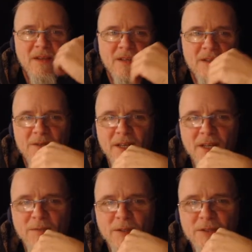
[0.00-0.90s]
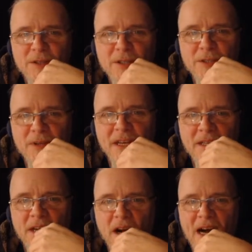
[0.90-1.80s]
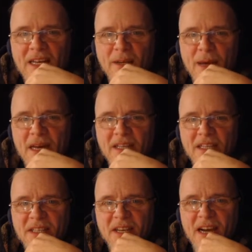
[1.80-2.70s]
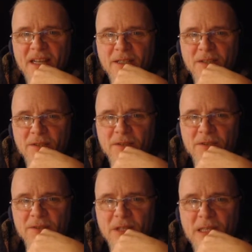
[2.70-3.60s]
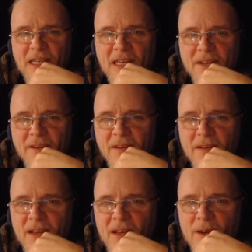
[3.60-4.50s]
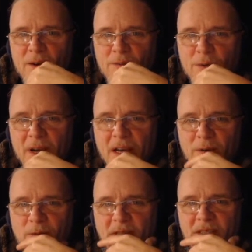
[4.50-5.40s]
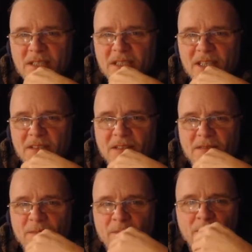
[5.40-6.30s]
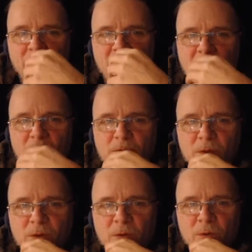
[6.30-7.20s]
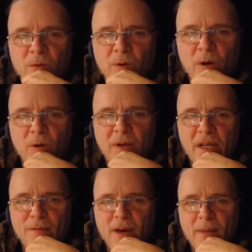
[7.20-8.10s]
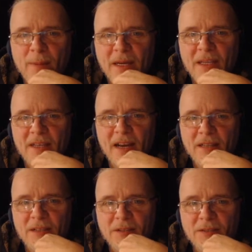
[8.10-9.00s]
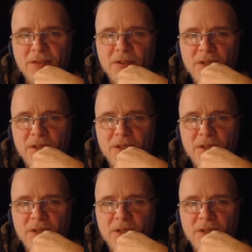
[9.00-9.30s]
Till the end of your turn, you gain automatic knowledge. There's a link here. For any one skill. If you already have automatic knowledge,